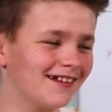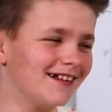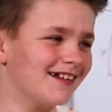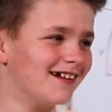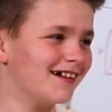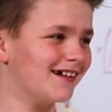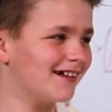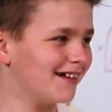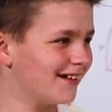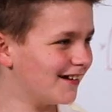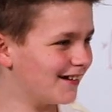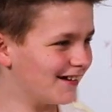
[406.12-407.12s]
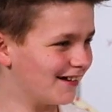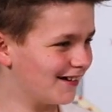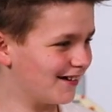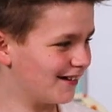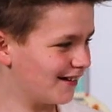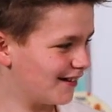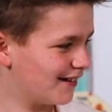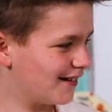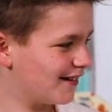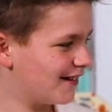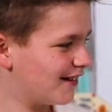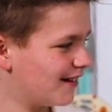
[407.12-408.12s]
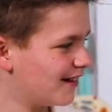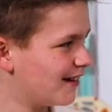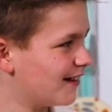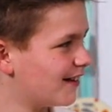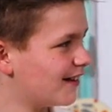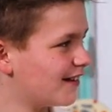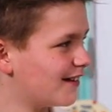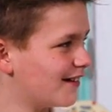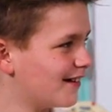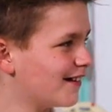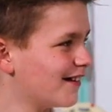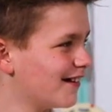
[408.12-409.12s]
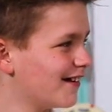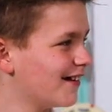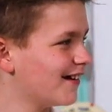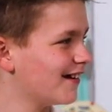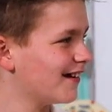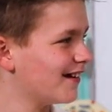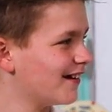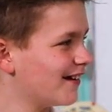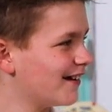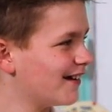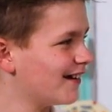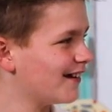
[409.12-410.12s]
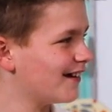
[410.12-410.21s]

This person isn't speaking.